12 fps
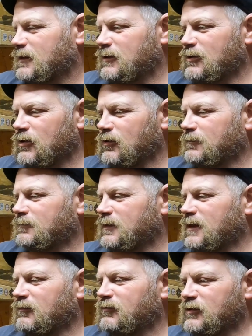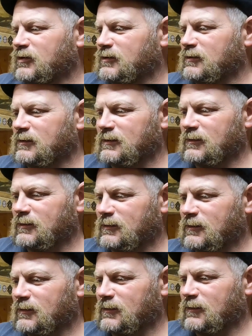you know, if you
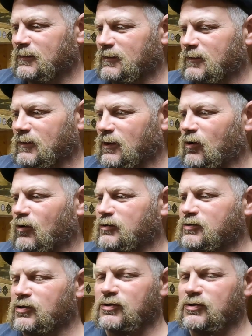owe it to